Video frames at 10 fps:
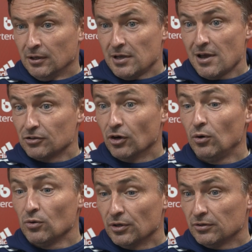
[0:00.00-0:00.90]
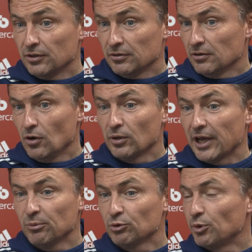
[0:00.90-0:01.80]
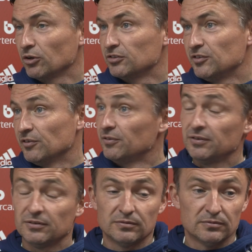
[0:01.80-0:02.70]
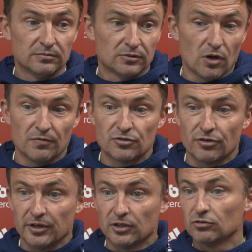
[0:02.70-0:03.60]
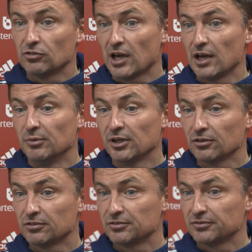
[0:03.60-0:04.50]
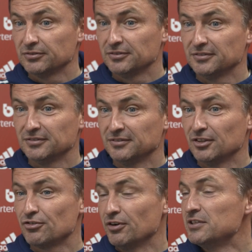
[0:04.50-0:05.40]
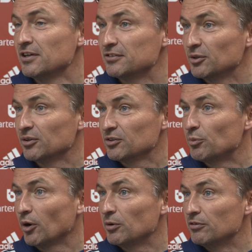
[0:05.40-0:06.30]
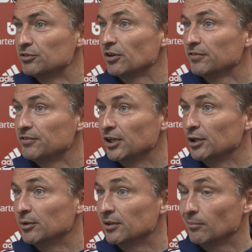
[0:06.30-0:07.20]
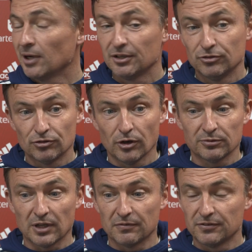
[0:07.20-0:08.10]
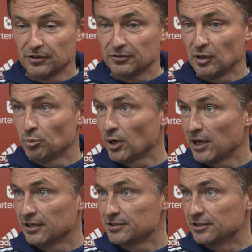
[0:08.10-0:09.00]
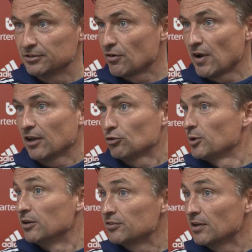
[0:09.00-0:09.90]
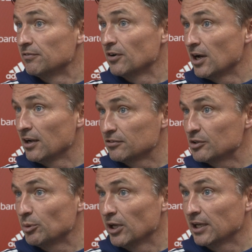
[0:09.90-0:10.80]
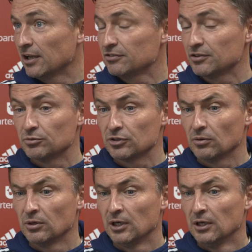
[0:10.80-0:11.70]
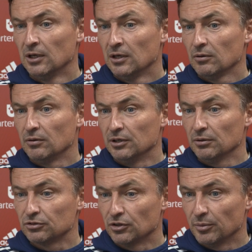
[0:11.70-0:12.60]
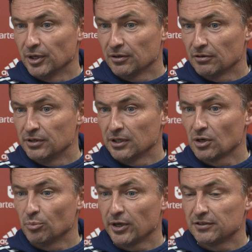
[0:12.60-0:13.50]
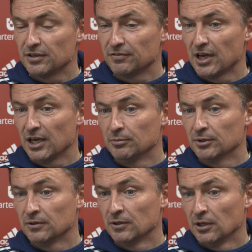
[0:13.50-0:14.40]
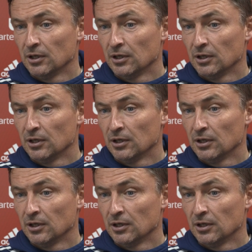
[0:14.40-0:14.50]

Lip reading: yeah, as a whole, the whole game was positive. Coventry are a good side because they treat it as a proper reserve team, and the manager drops down first team players, and it's great experience then for our lads to play against them. So we know it was going to be a real competitive game. And